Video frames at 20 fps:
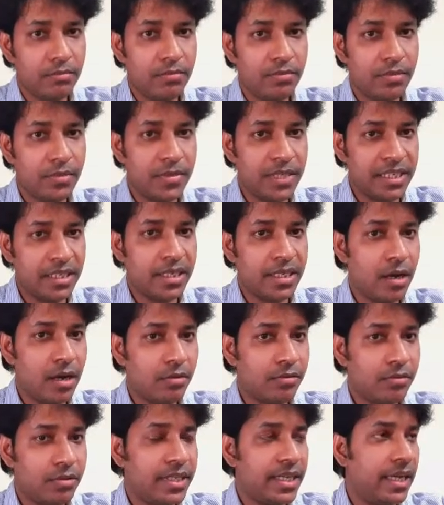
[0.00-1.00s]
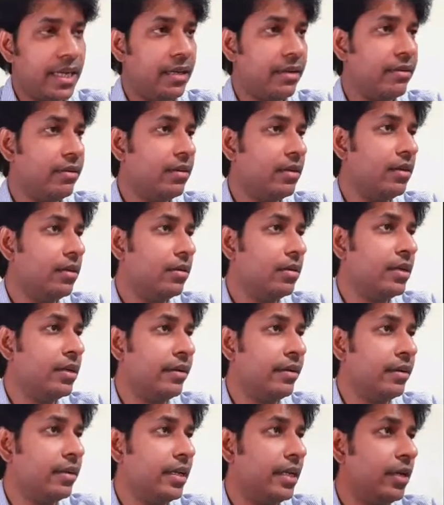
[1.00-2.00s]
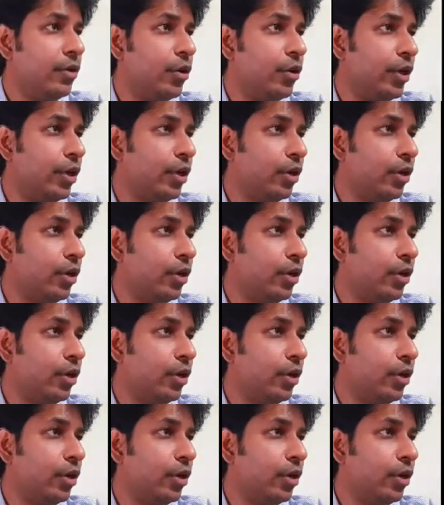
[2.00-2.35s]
discount sale currently going on.